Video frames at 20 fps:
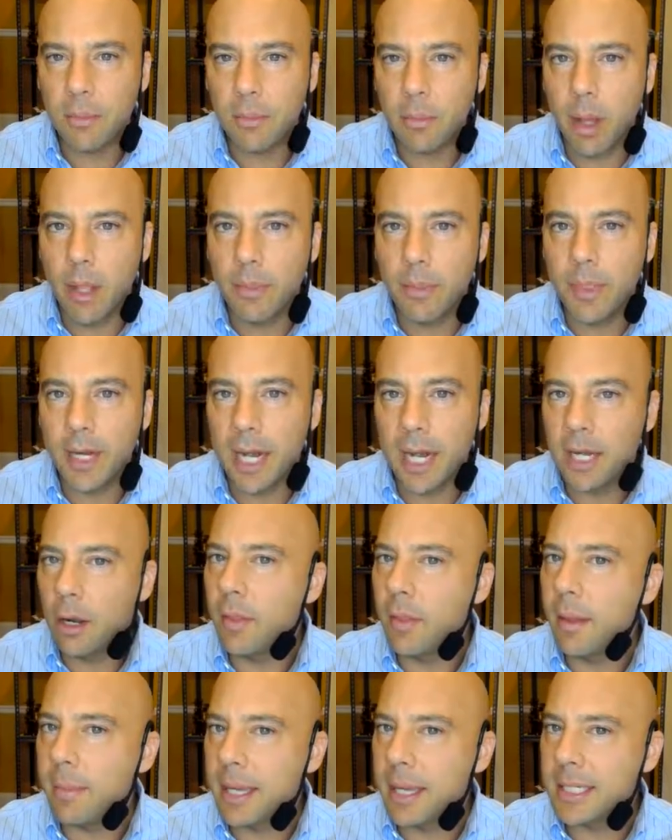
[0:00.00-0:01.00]
a month. And I
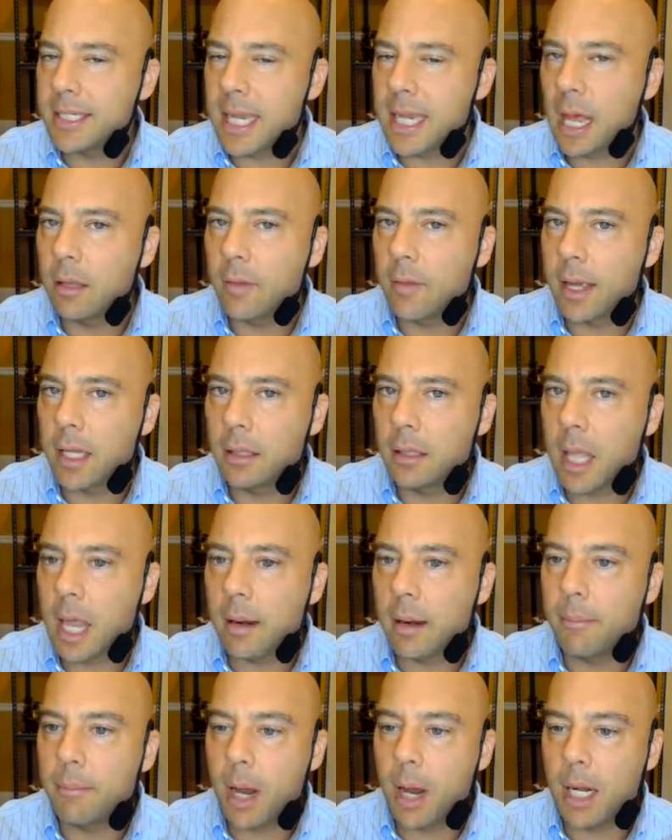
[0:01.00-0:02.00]
know that may sound like a
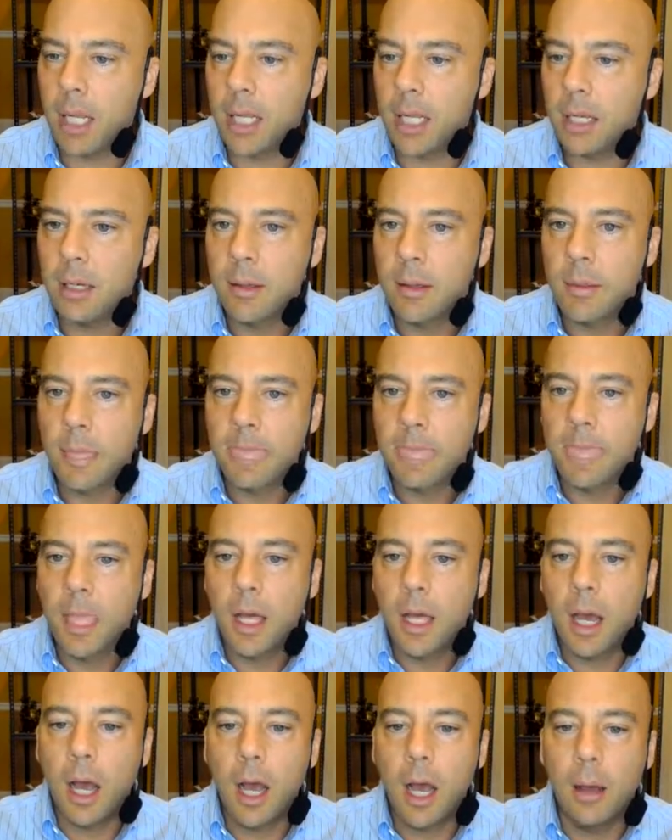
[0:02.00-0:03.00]
lot of money
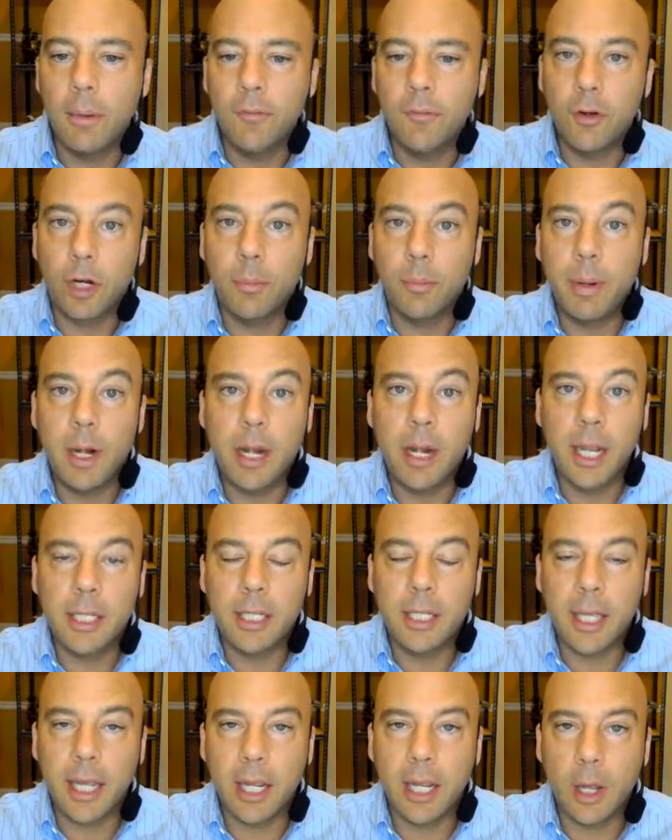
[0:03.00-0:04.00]
if you're comparing it
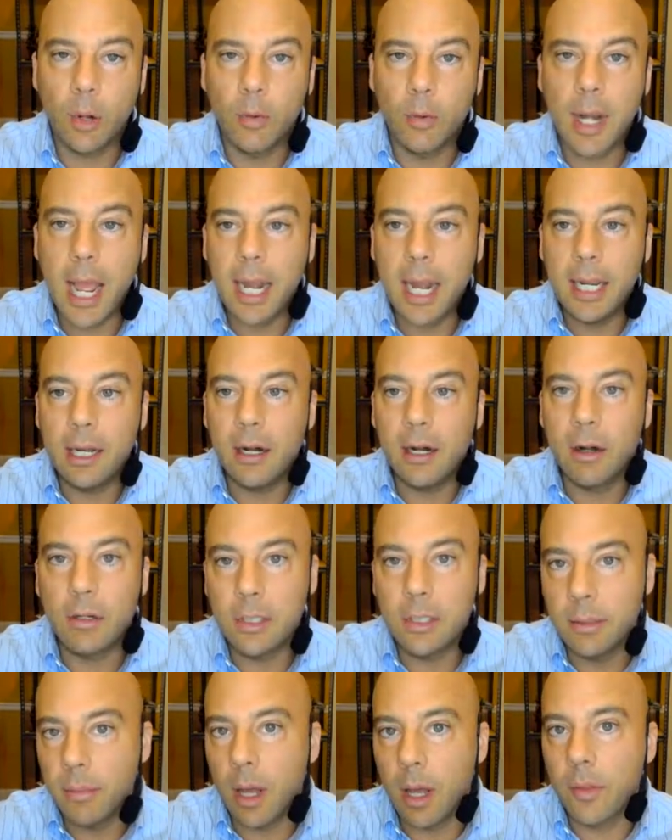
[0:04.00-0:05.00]
to like GoDaddy or
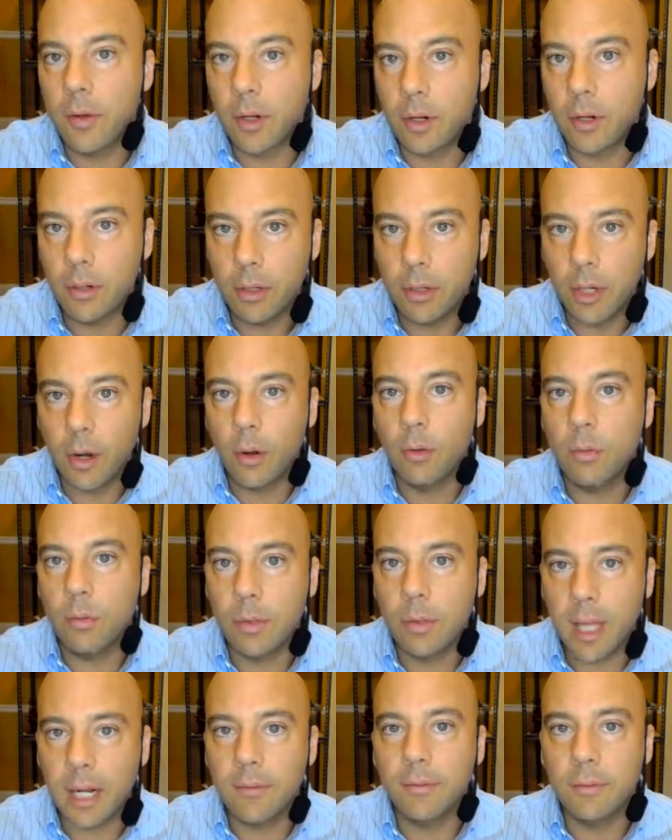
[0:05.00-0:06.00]
some other
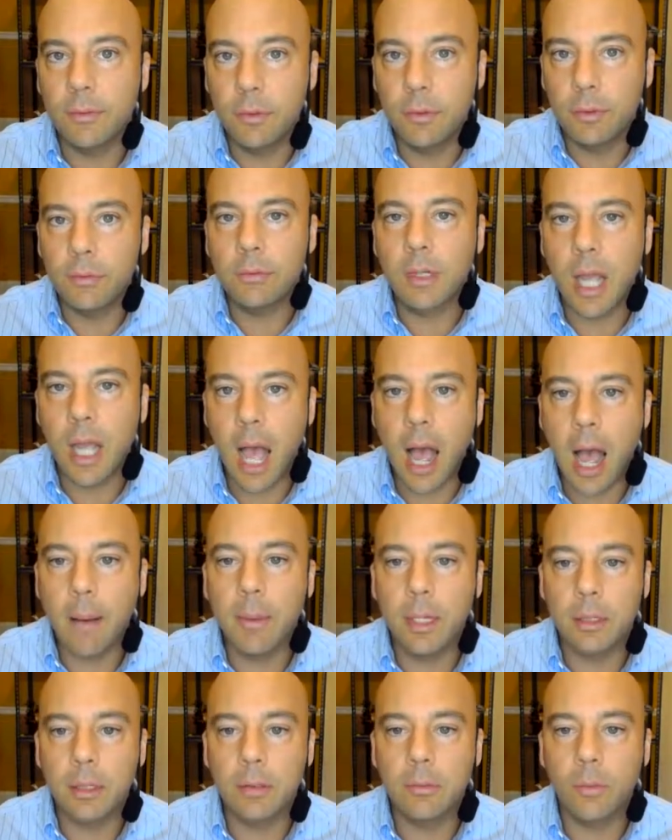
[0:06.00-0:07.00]
kind of
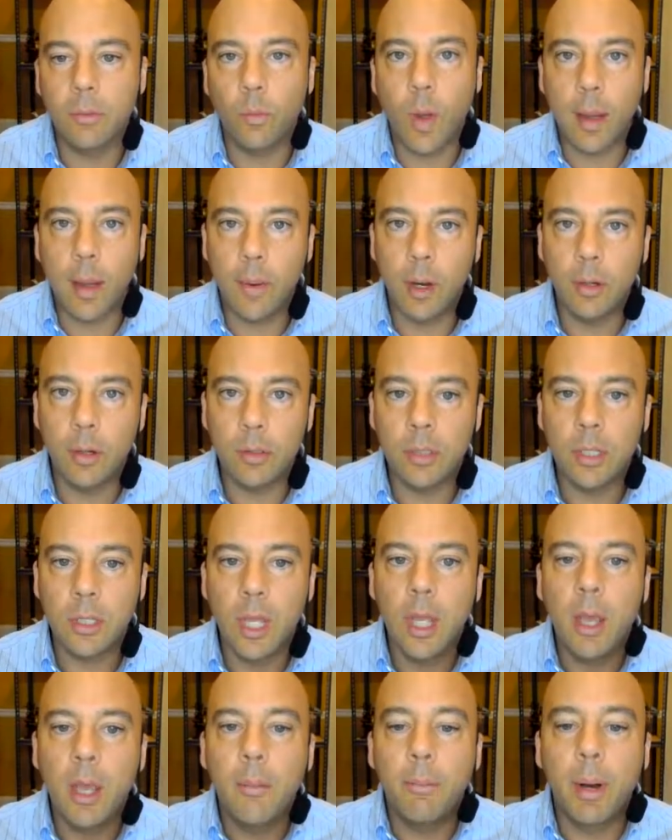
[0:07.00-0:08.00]
common web host,
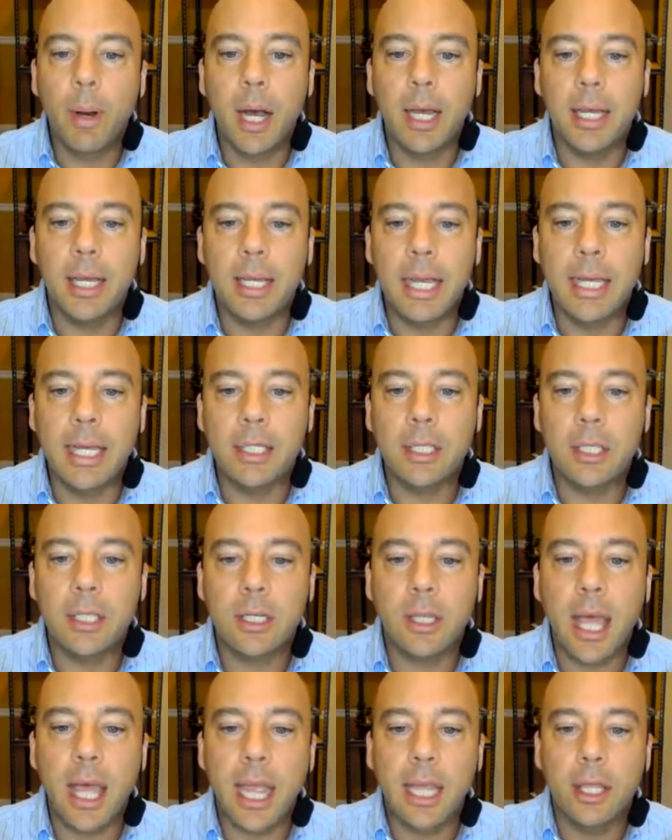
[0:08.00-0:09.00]
but
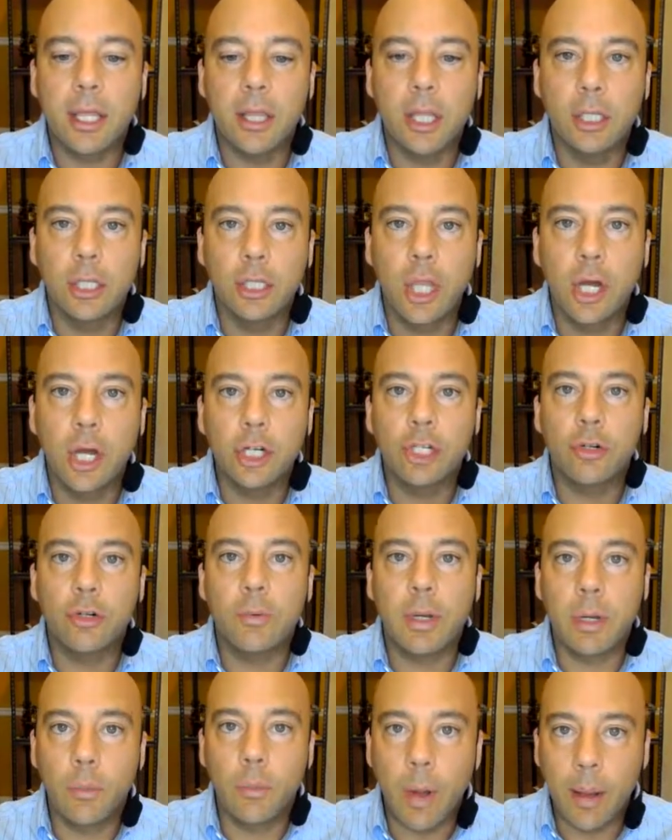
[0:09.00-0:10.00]
it's like the
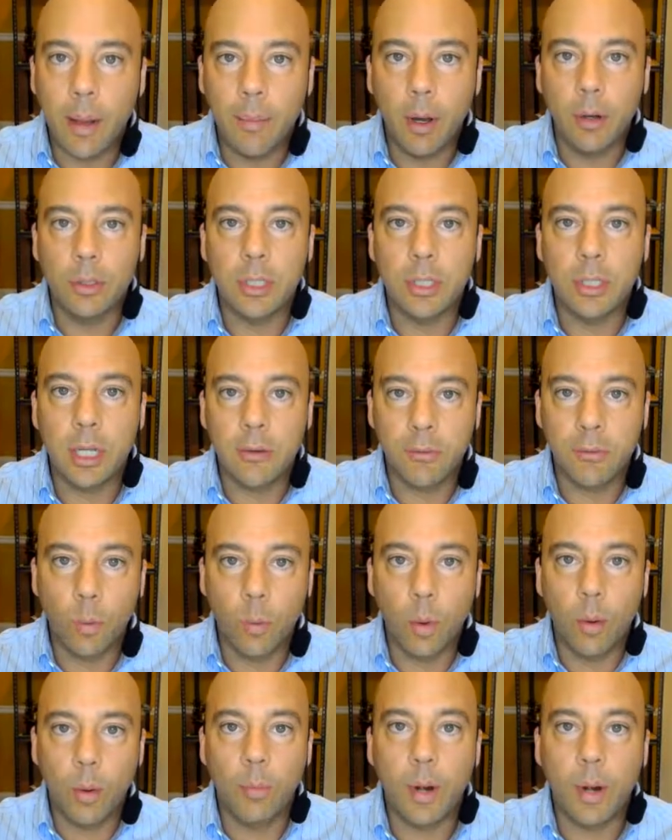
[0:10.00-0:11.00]
luxury web hosting for
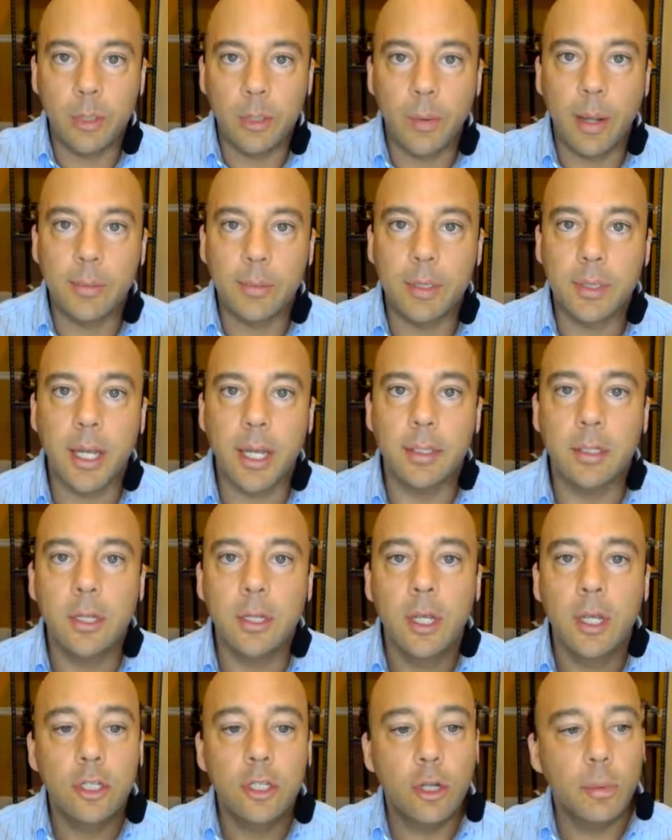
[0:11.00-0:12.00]
WordPress websites.
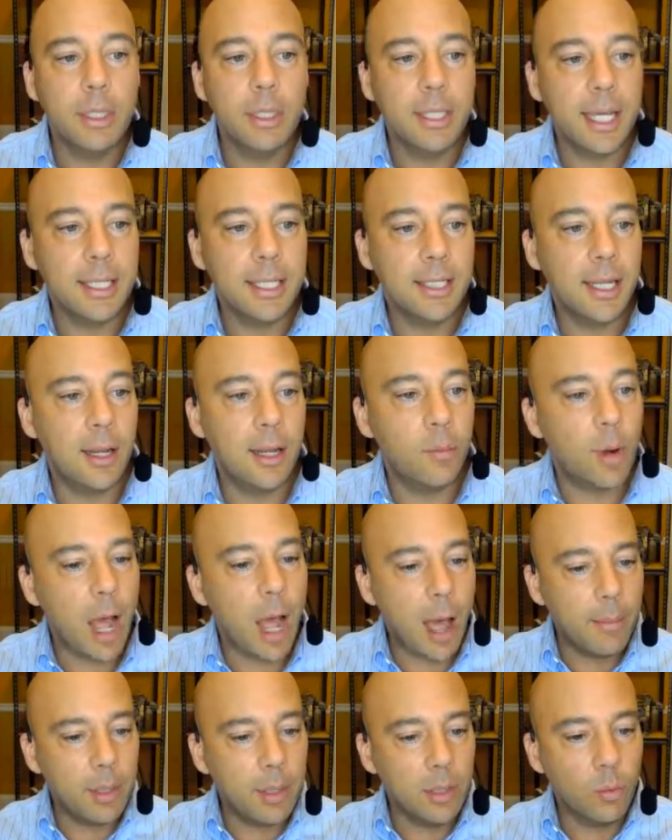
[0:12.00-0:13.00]
So with that said,
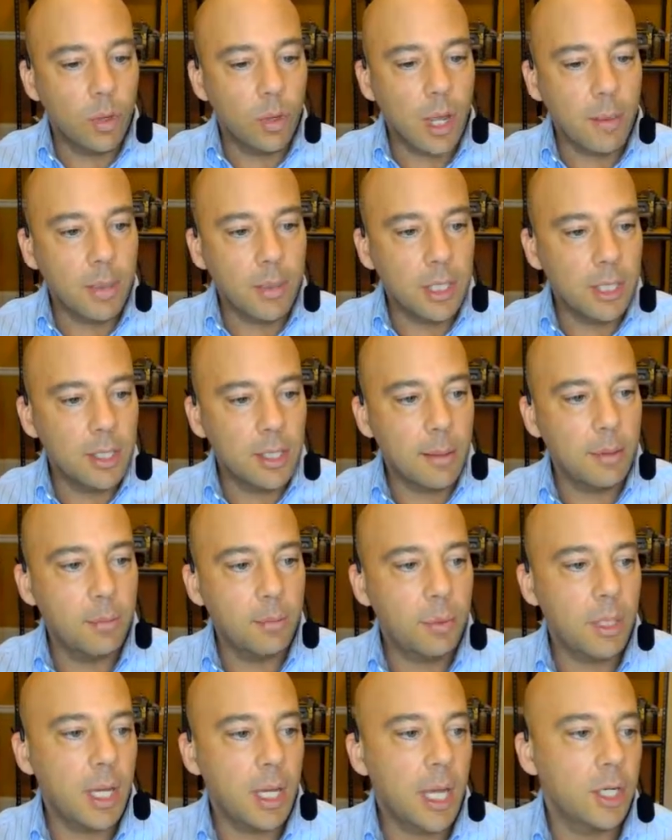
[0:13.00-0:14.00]
I'm in the
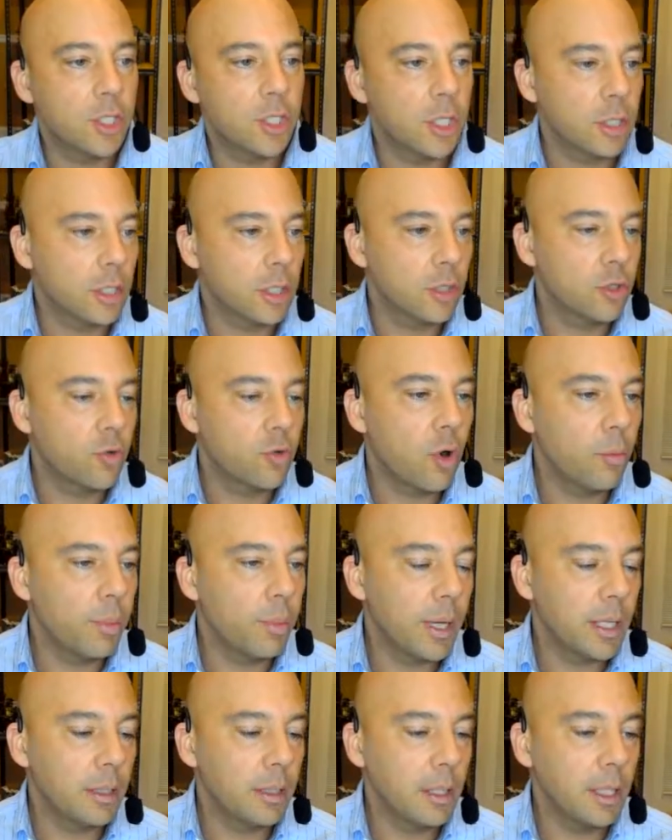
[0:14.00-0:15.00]
WP Engine control
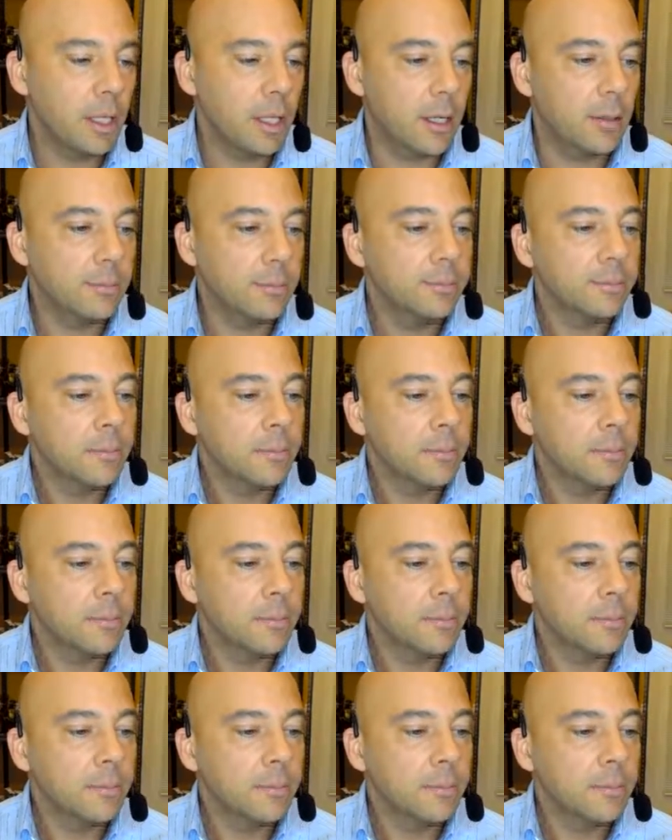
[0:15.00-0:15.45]
panel here,